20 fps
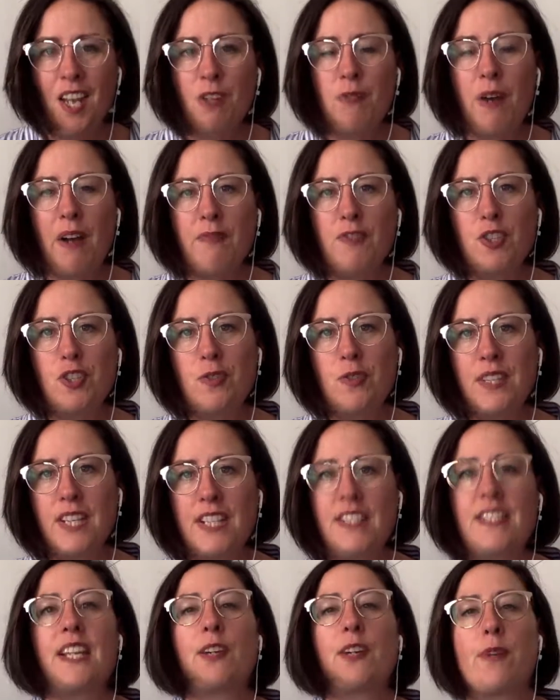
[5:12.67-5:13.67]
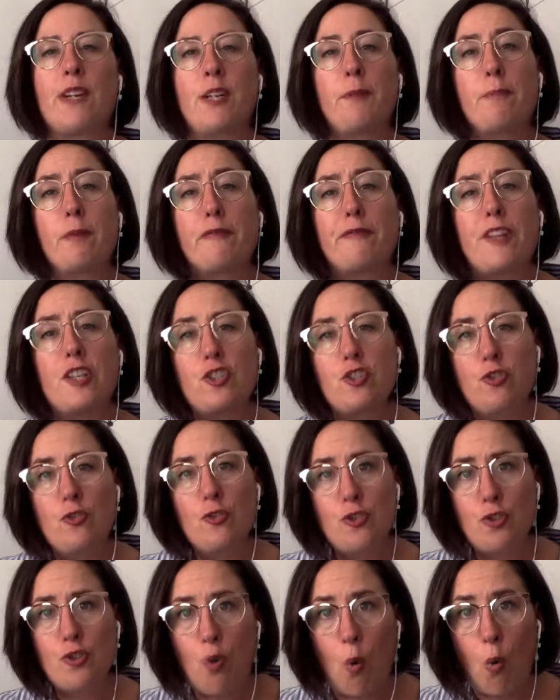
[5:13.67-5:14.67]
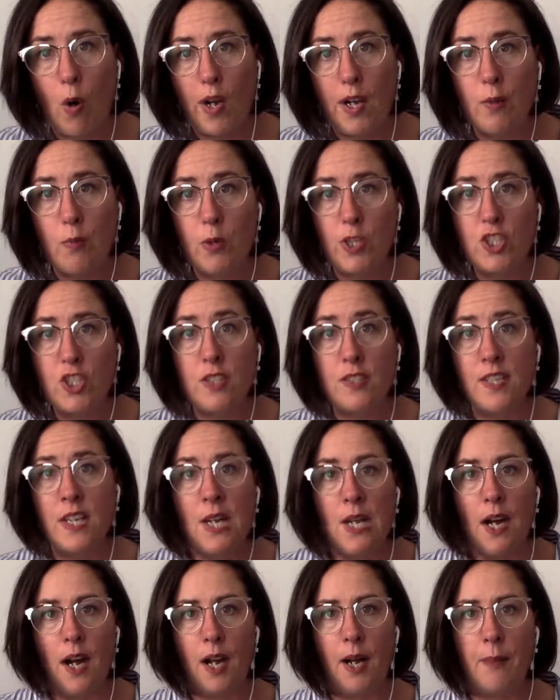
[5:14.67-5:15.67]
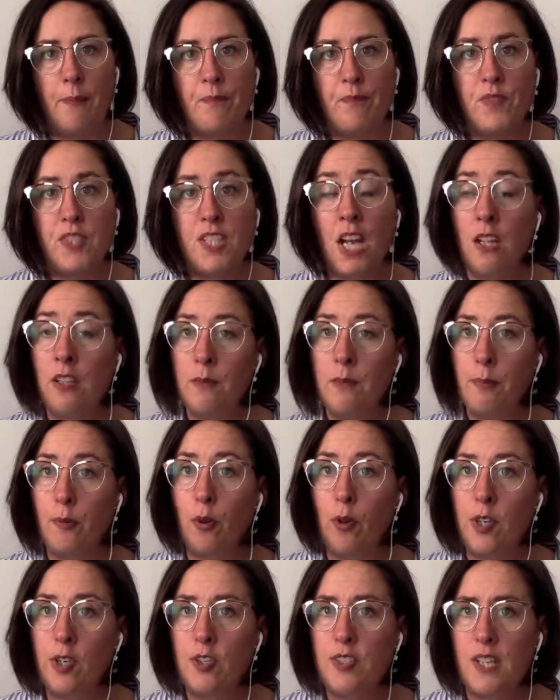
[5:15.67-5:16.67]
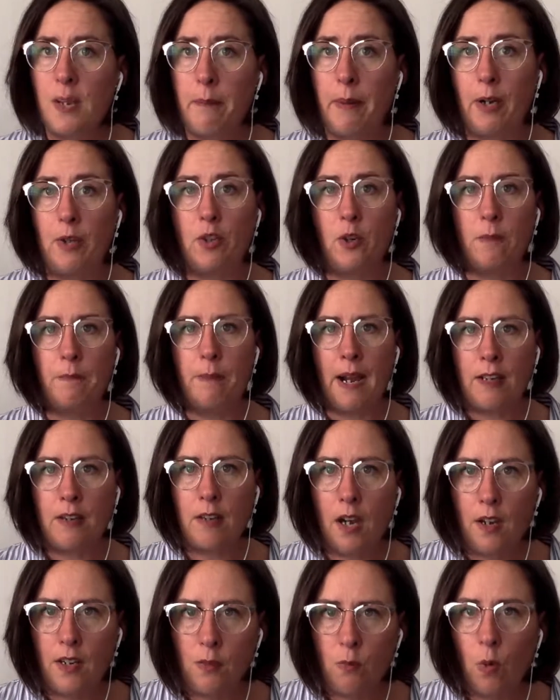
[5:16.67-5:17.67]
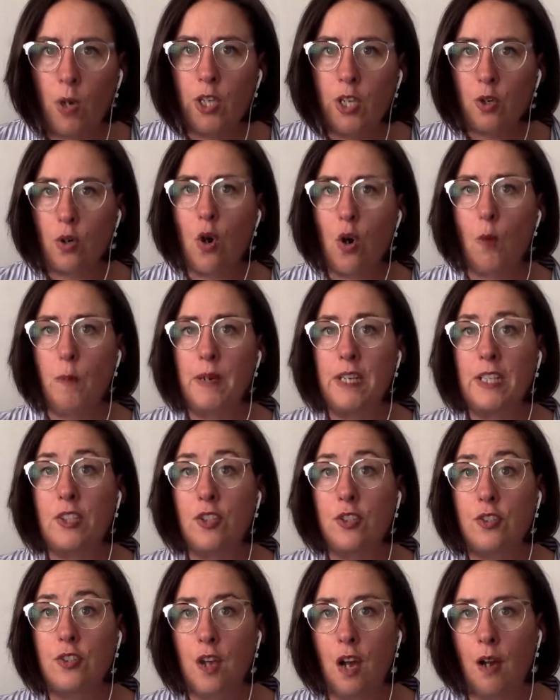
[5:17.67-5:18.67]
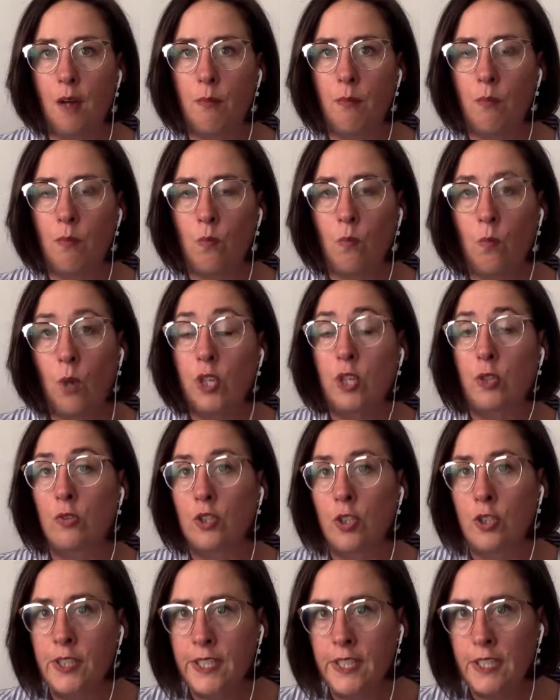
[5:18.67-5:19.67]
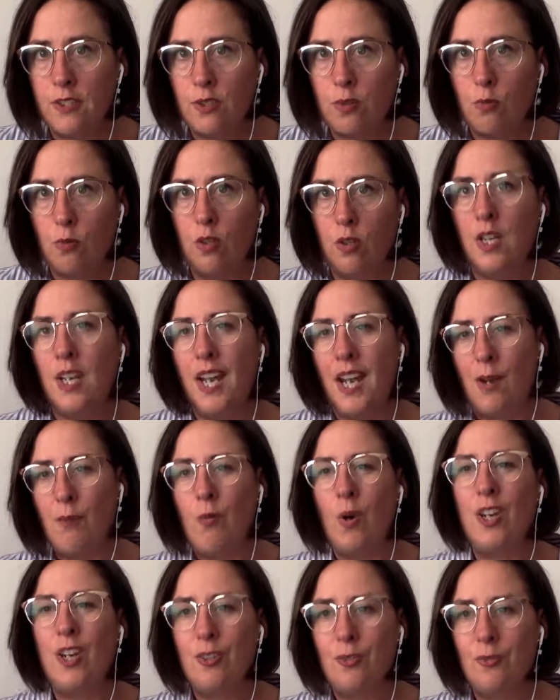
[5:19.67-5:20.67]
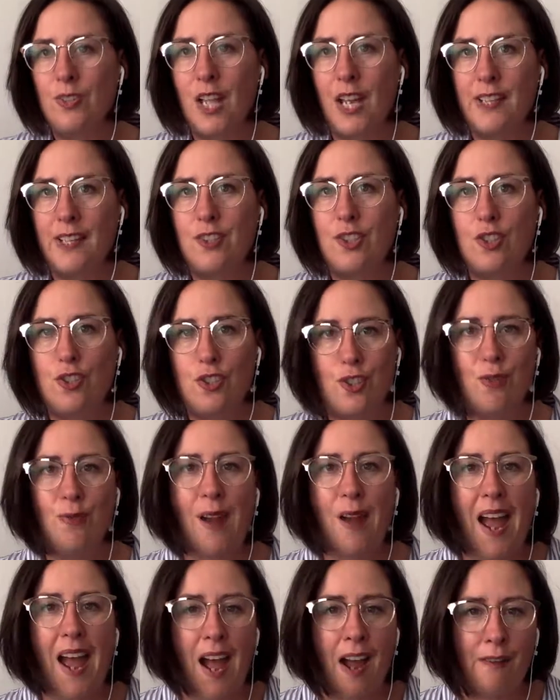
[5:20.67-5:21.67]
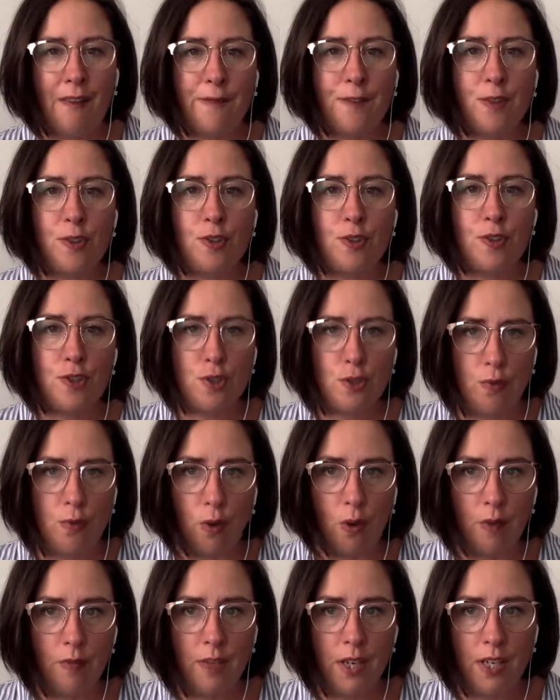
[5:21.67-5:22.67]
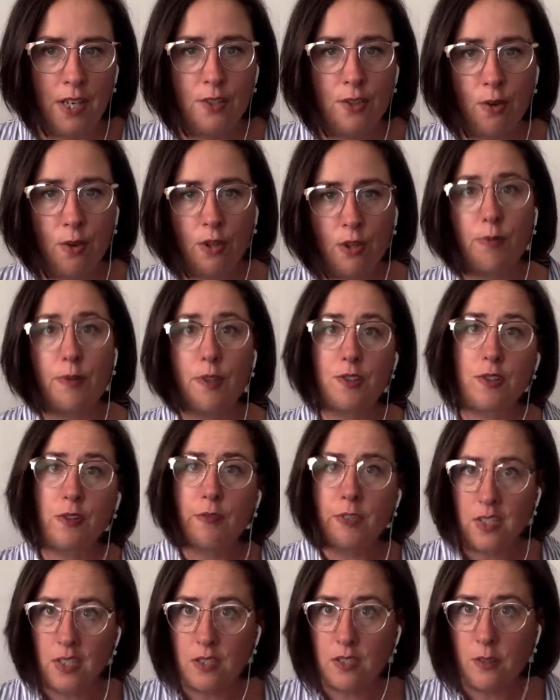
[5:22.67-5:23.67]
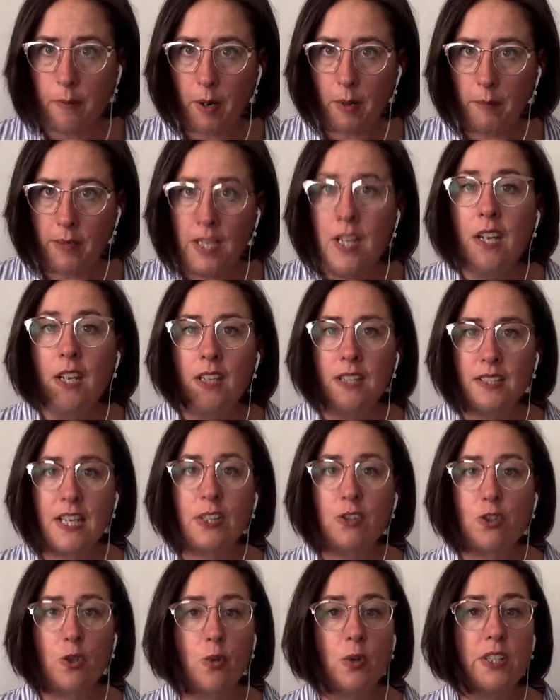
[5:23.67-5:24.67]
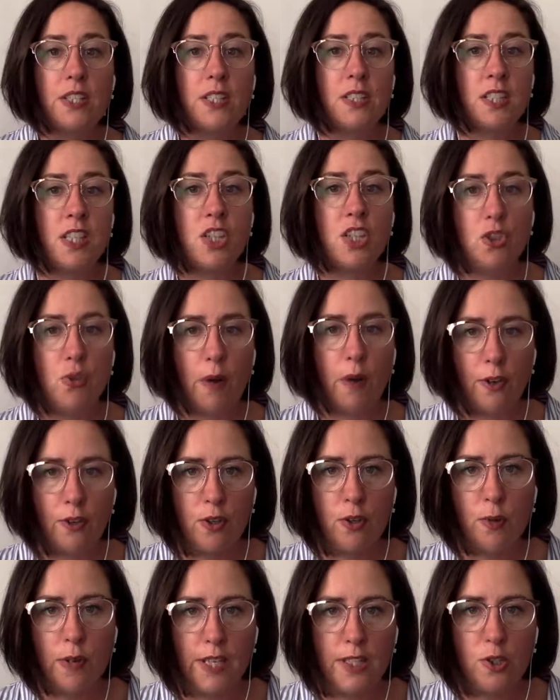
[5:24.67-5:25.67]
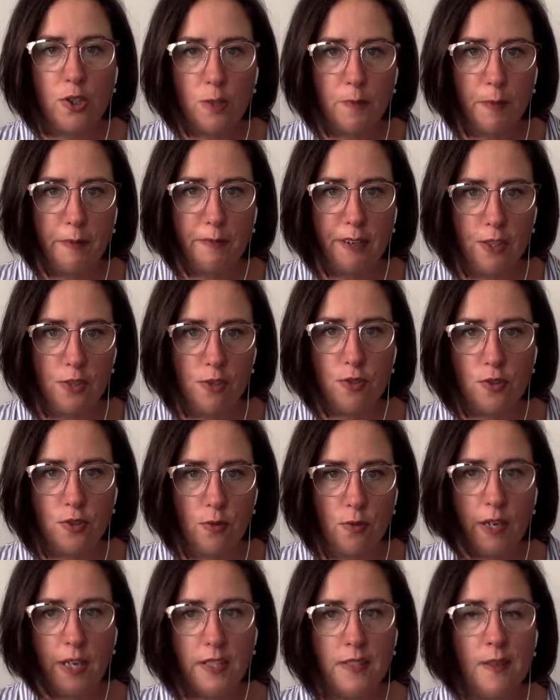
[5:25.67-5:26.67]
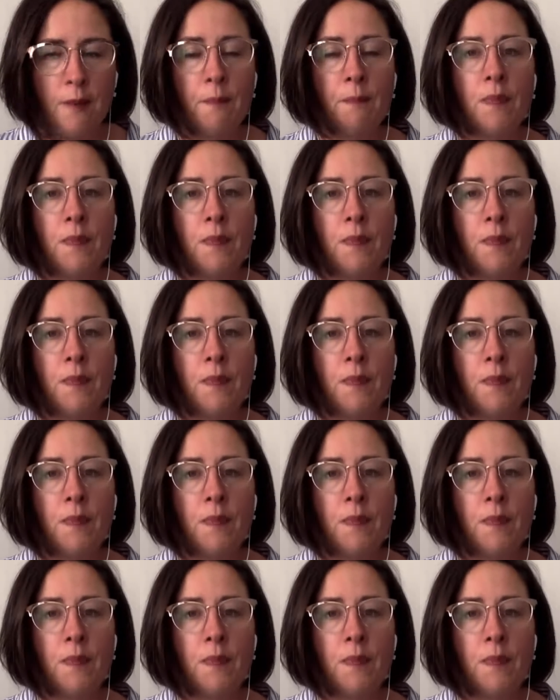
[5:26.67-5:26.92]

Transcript: You have to do things like create a professional story, which is tell employers about your background and what you're hoping to, what you're learning in school and what you'd like to do after school. And your career services department is actually going to teach you how to create those professional stories.